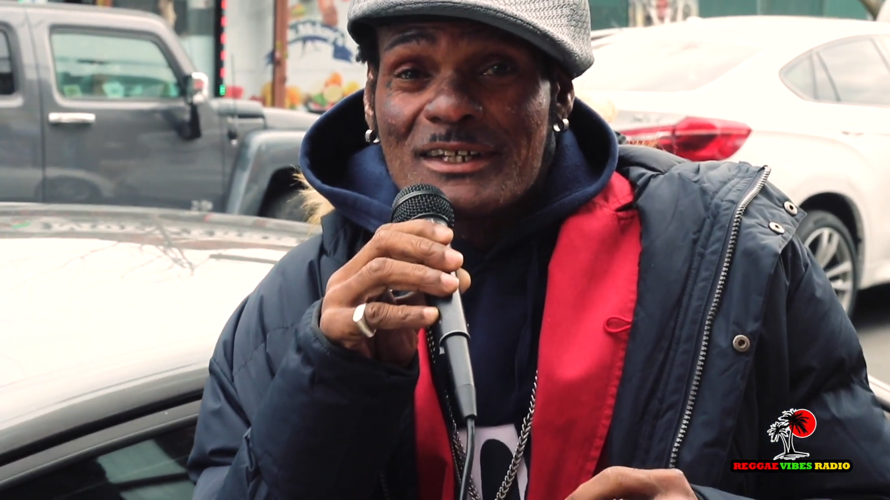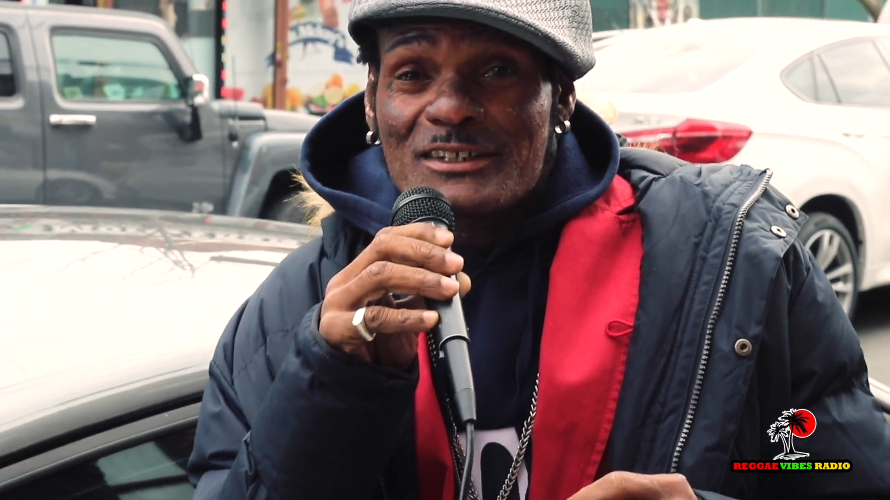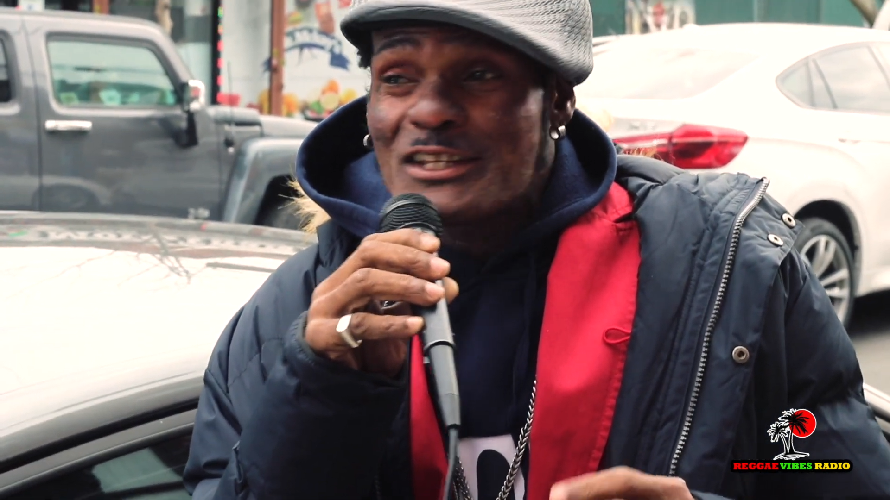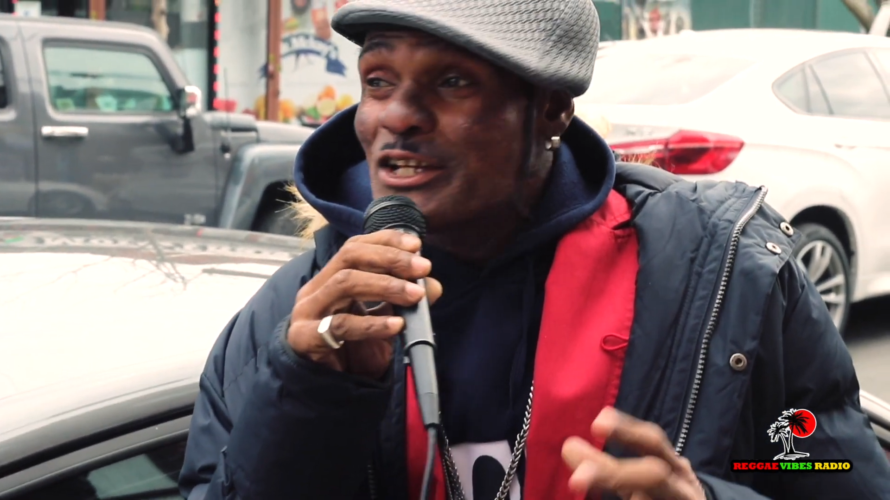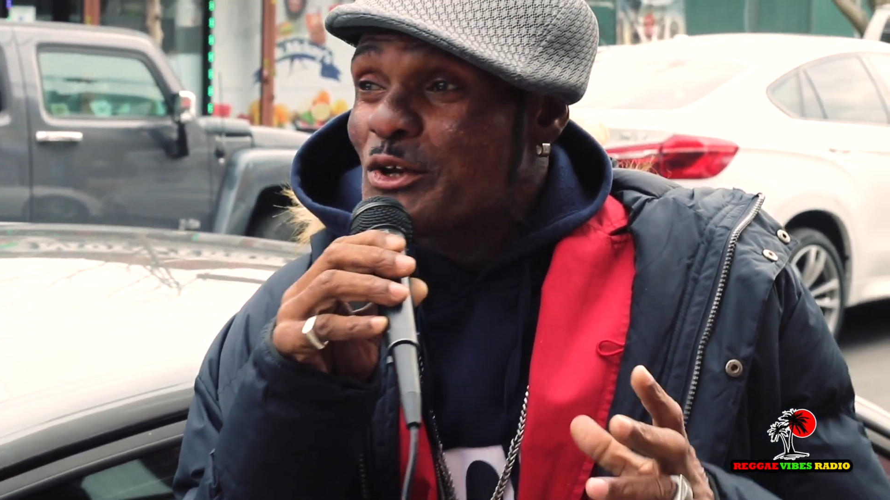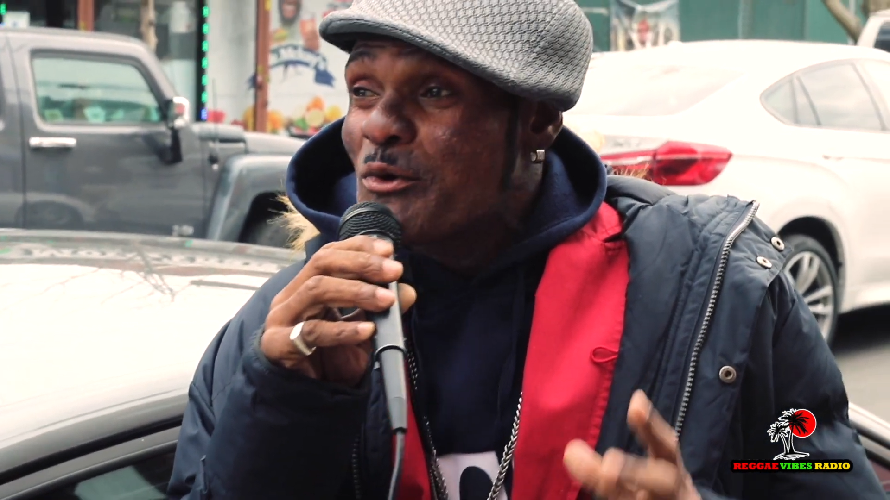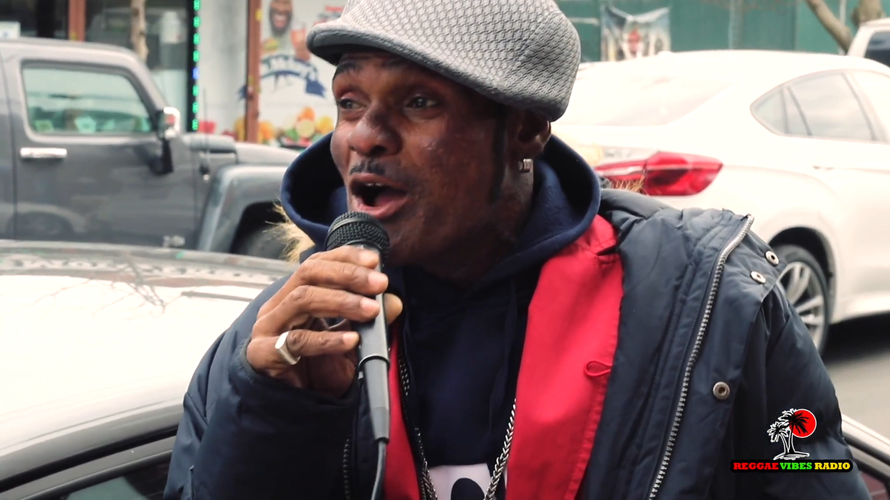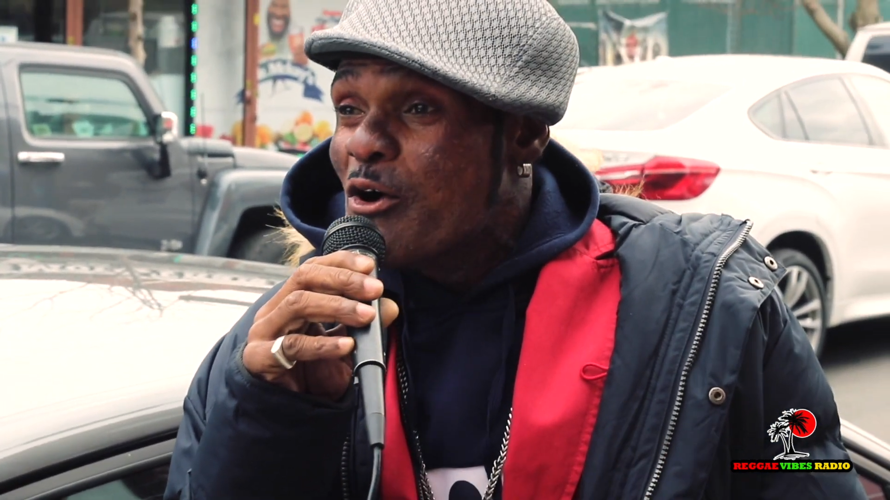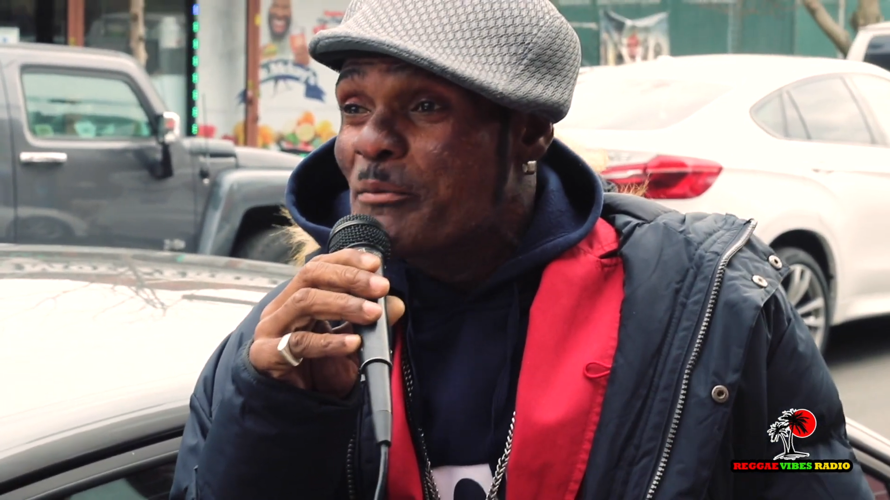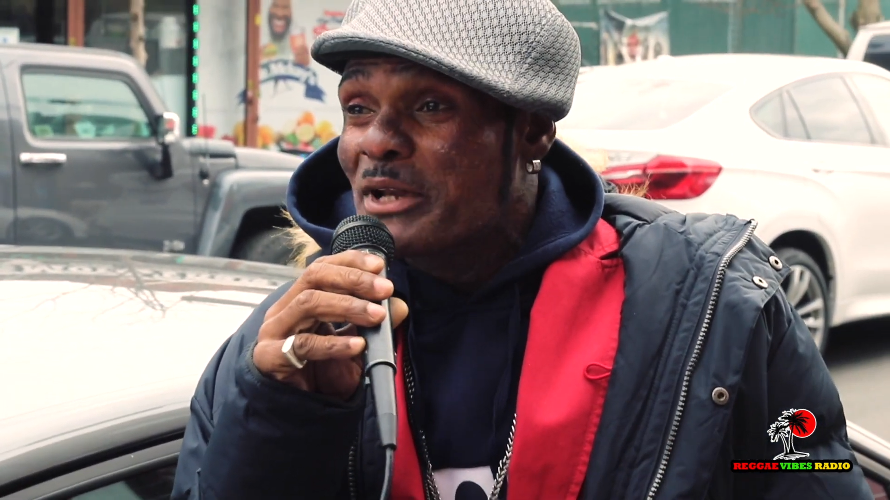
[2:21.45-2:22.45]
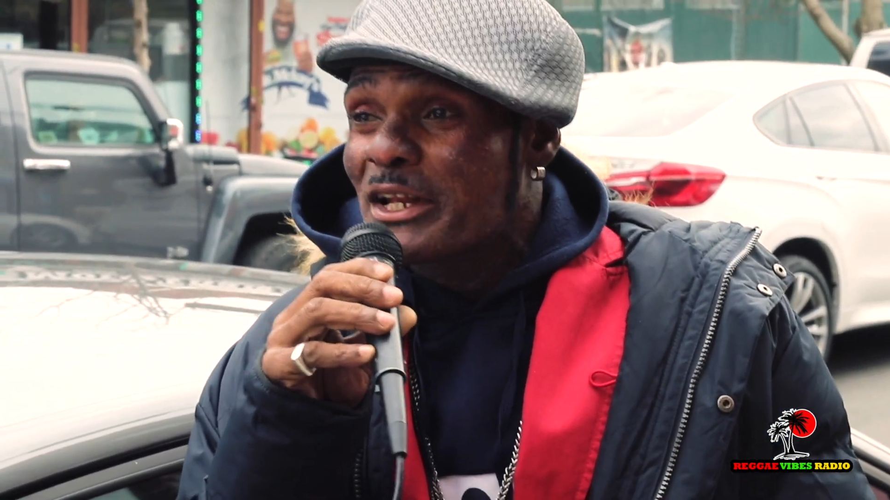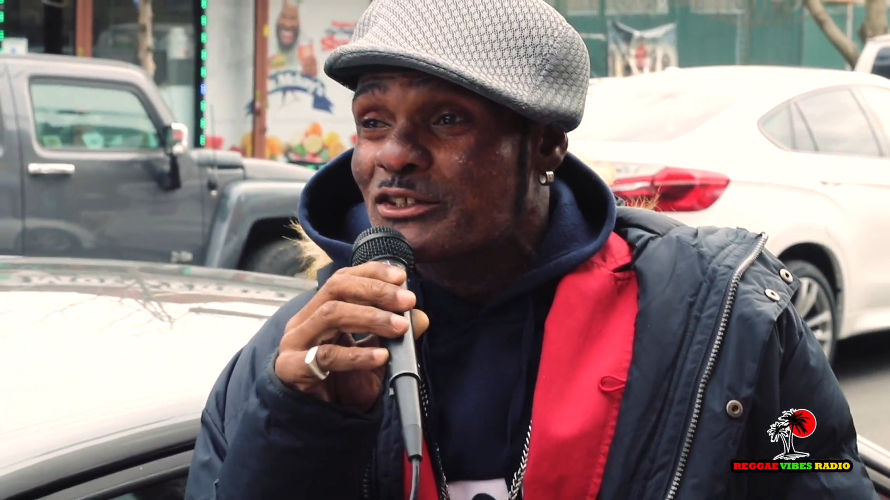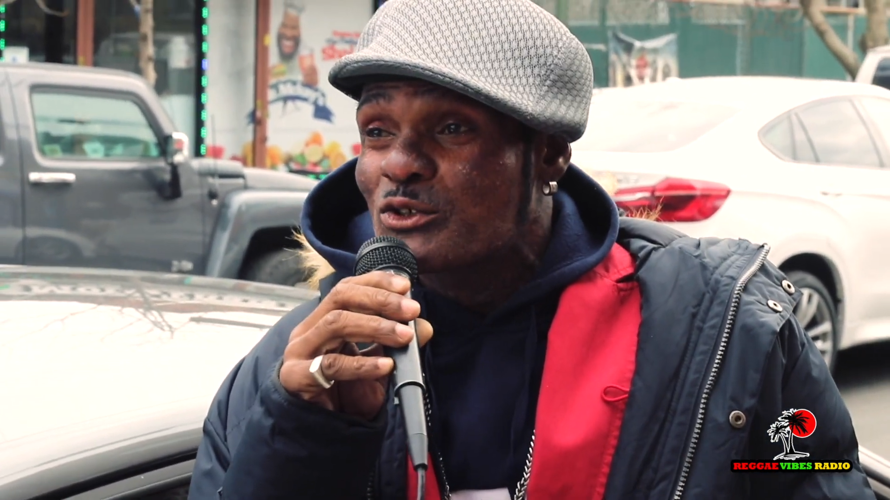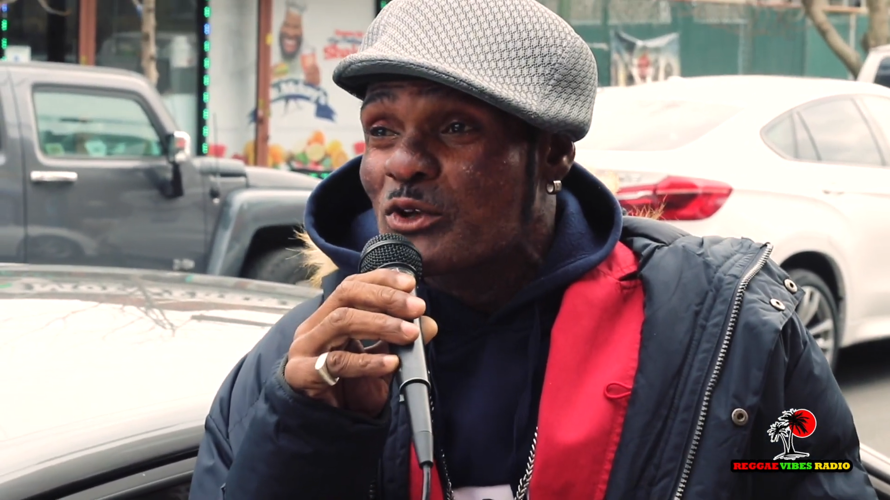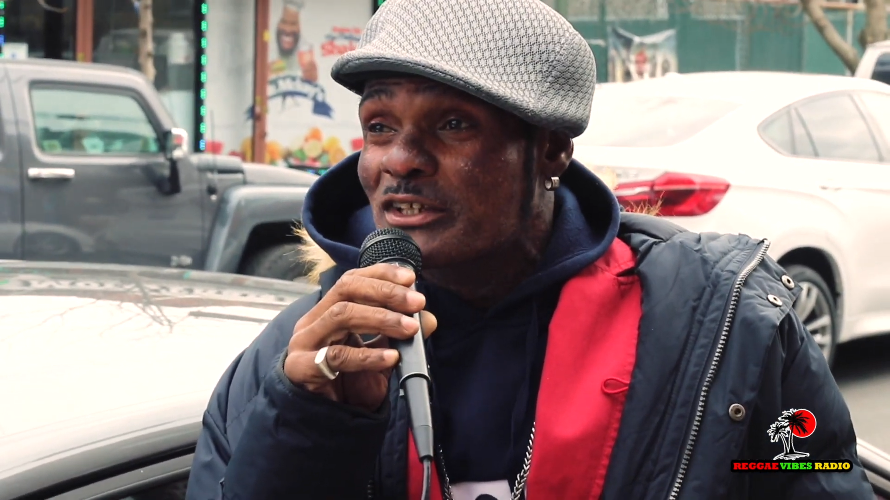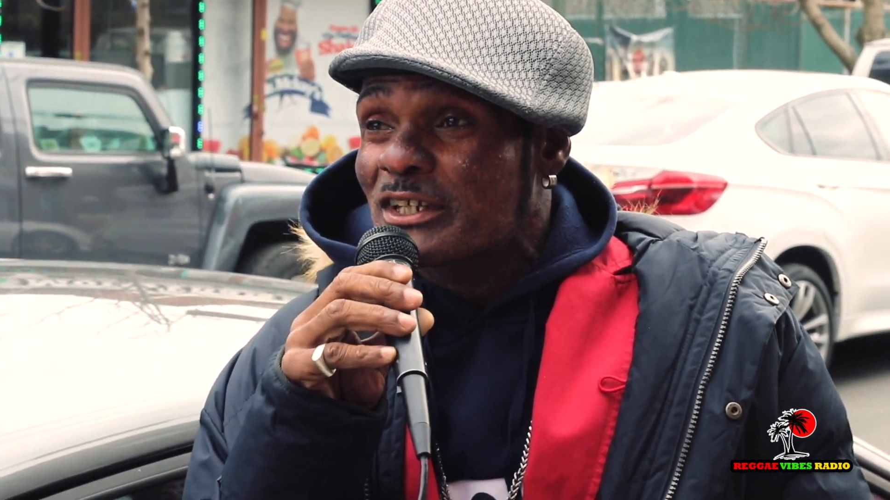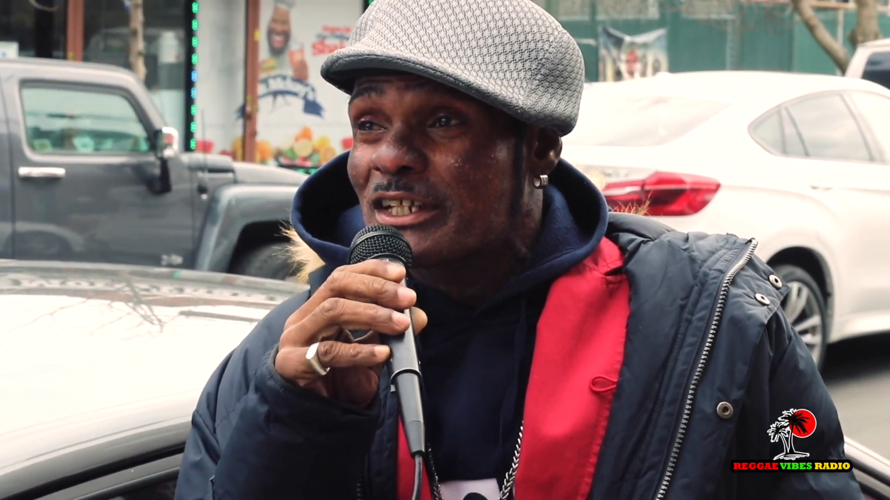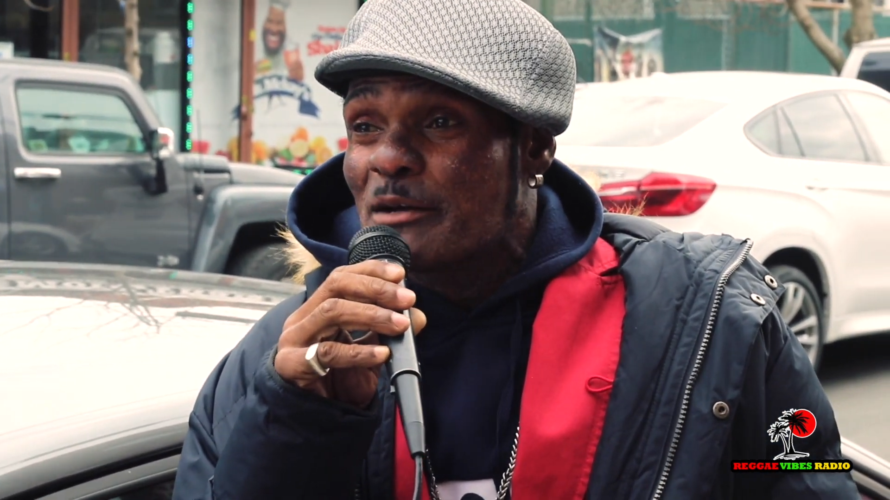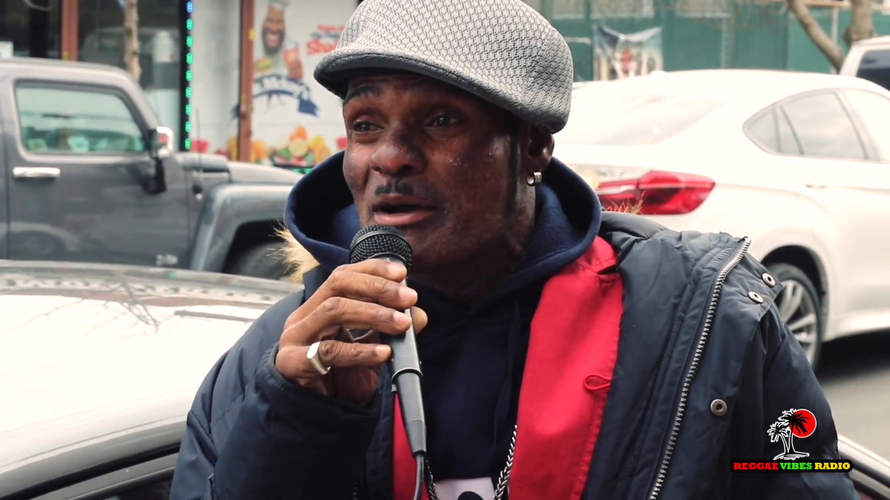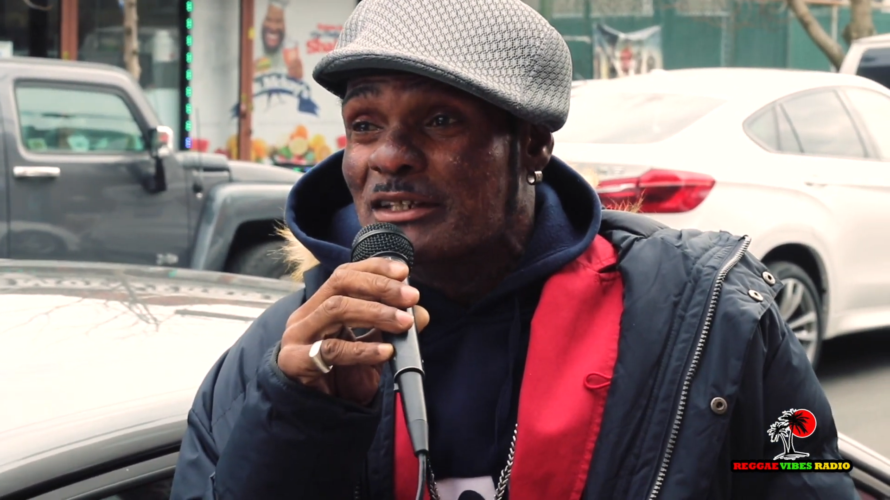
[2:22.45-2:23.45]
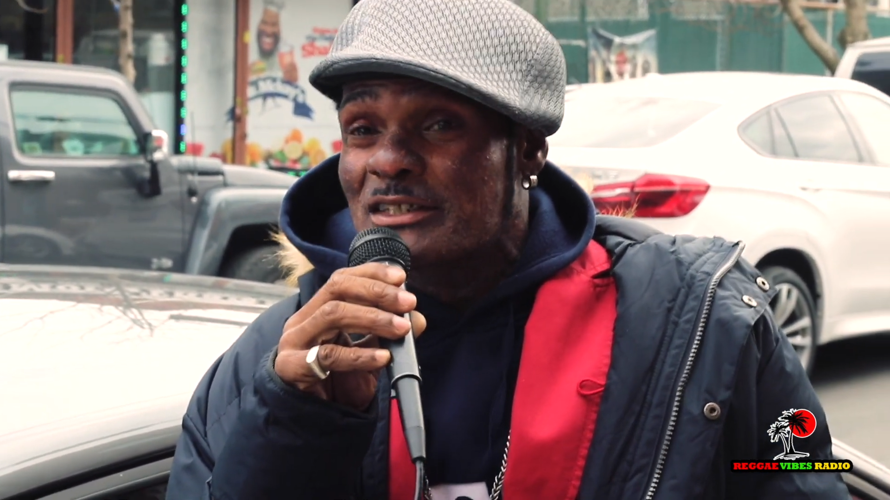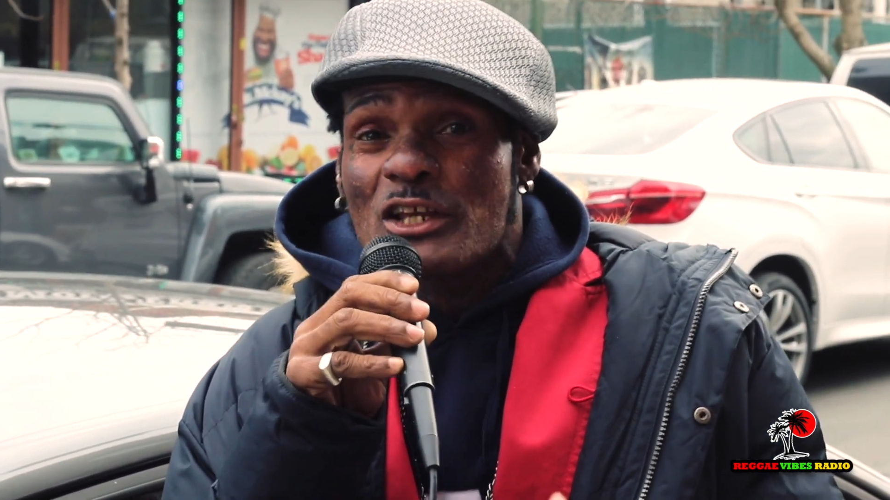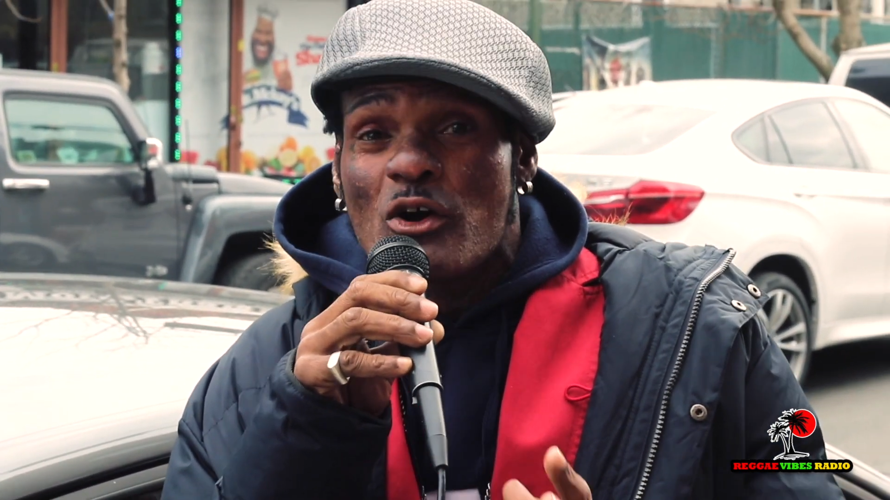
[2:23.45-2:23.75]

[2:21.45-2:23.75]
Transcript: Steely was coming at the shoulder set them and say,